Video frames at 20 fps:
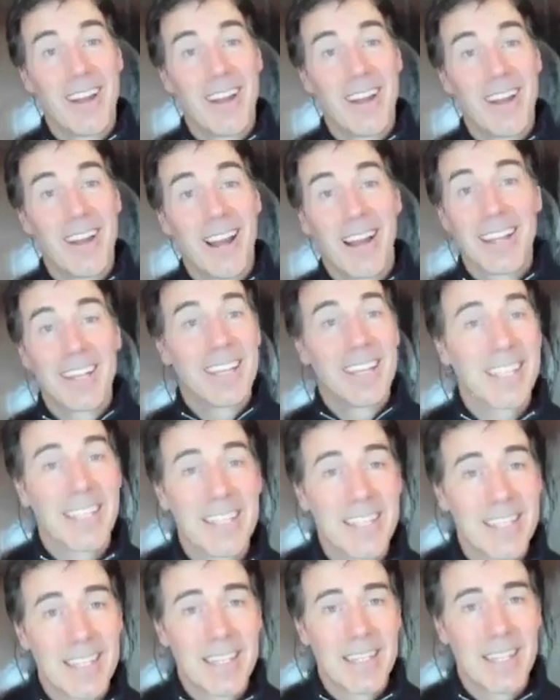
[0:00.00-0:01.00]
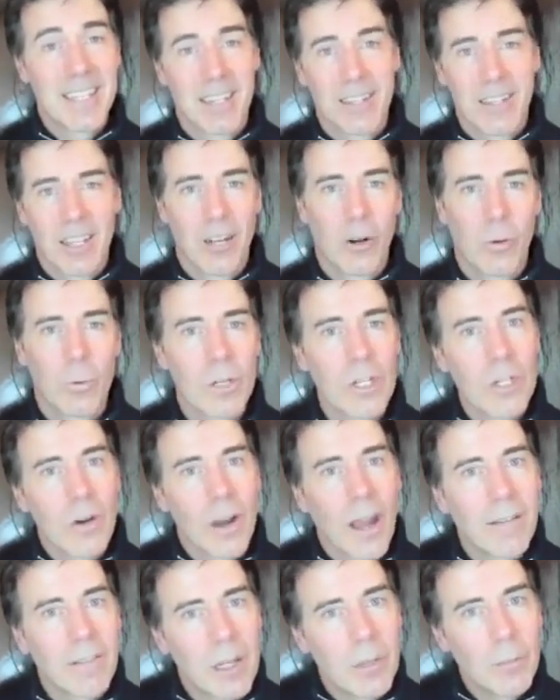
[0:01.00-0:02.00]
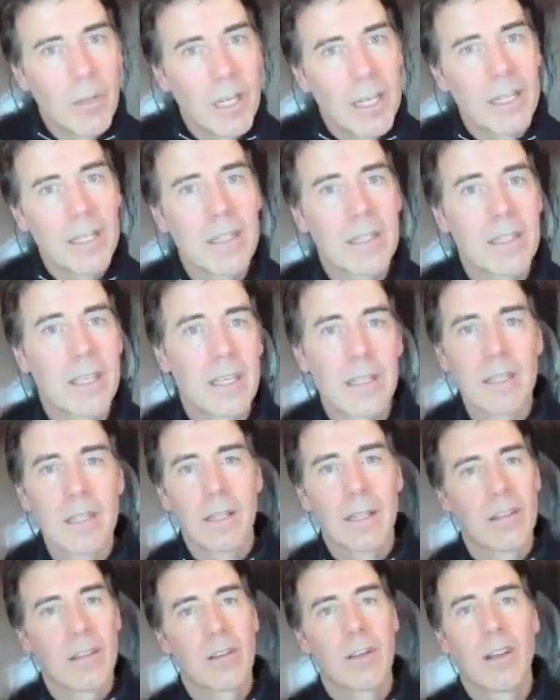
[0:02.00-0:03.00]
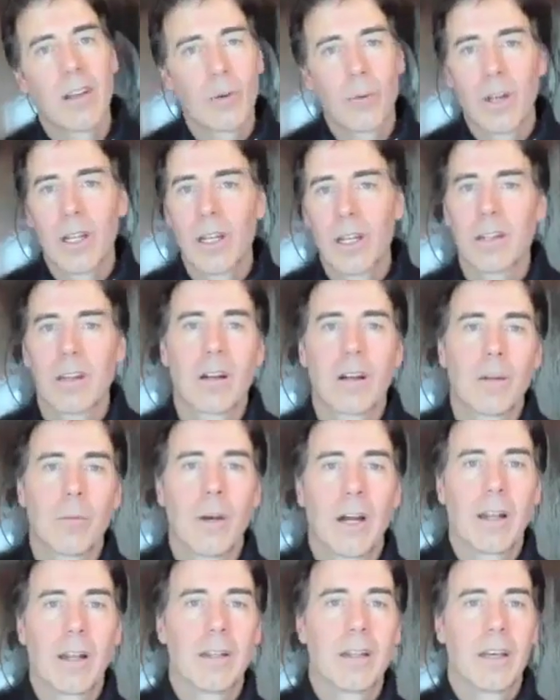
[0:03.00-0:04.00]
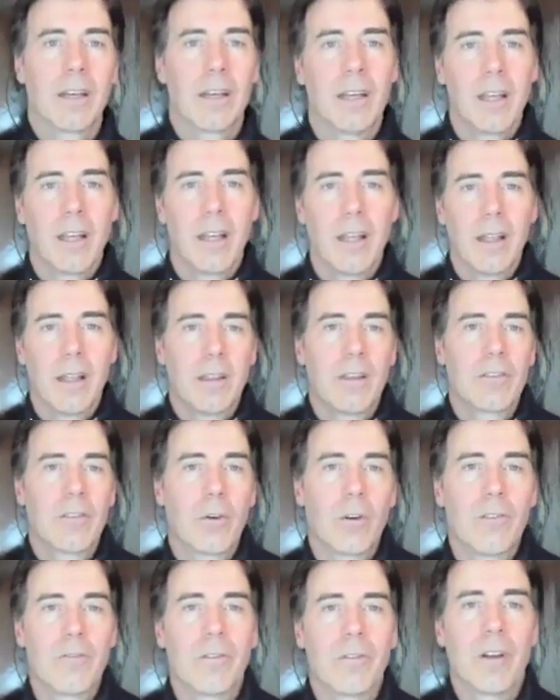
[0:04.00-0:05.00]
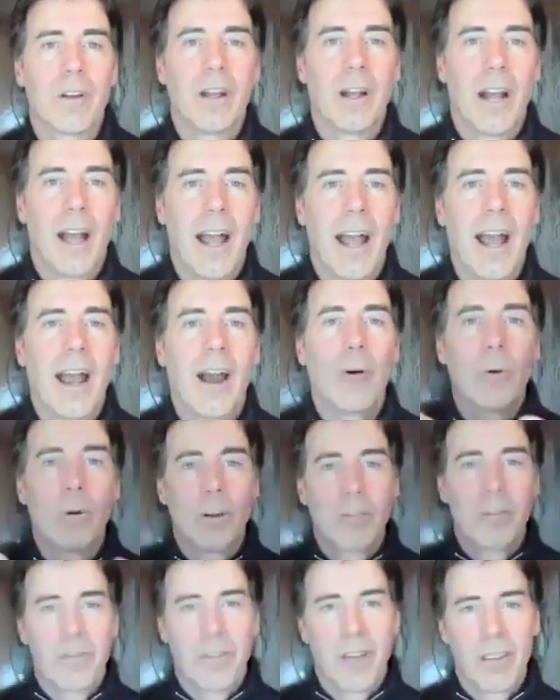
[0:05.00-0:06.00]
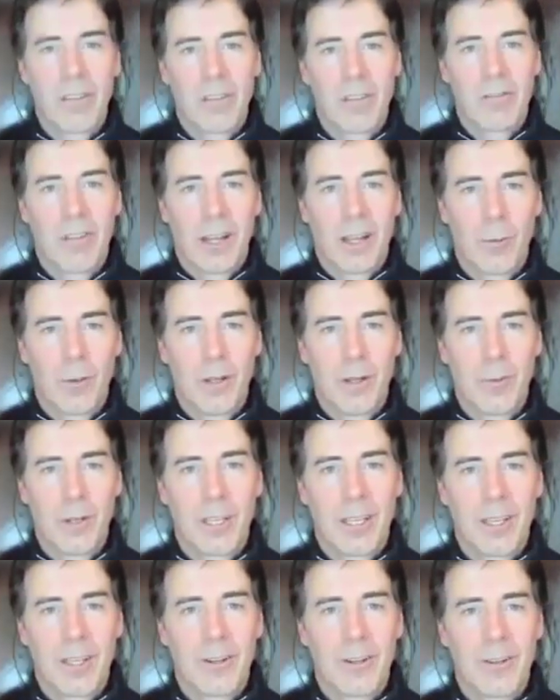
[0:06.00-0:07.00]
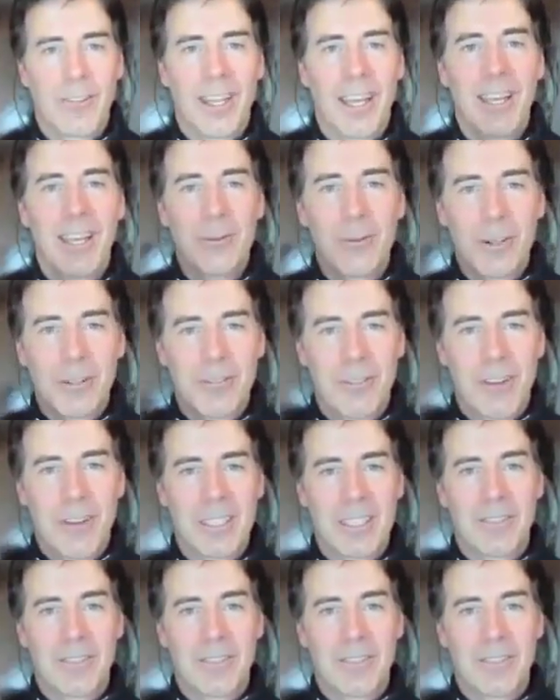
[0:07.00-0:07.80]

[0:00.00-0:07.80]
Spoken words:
inconsistent. We're striving to be consistent. That's another way to talk about the sort of outward face of equanimity. The inward face of